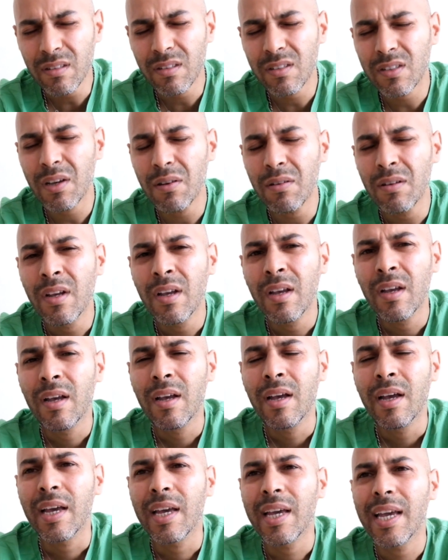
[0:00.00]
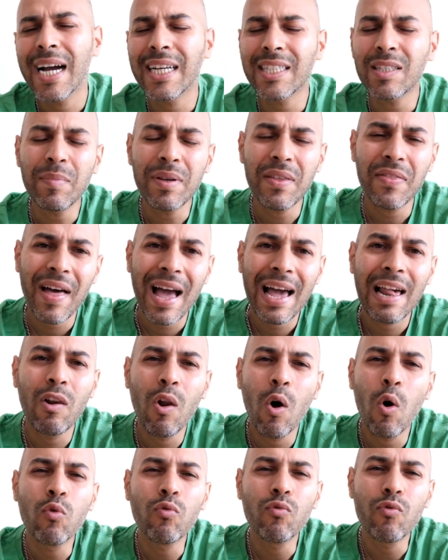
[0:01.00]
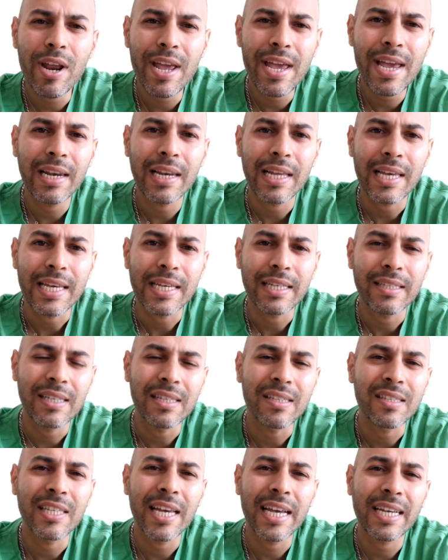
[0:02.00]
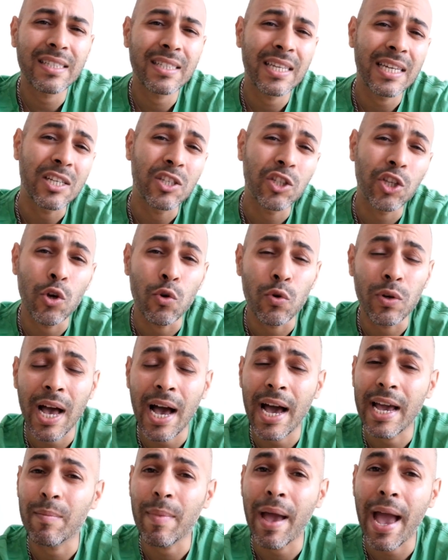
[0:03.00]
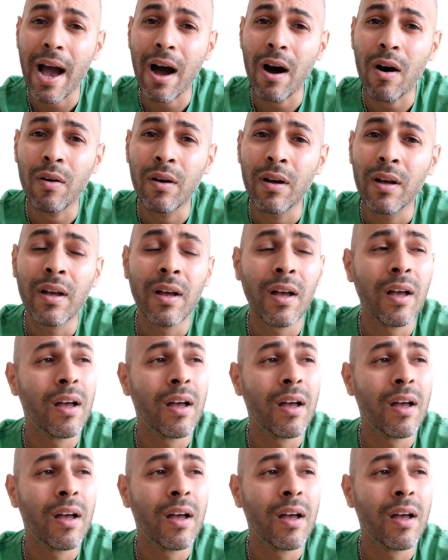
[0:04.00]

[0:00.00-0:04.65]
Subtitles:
So, it hasn't been that long really since the X-T2 came out.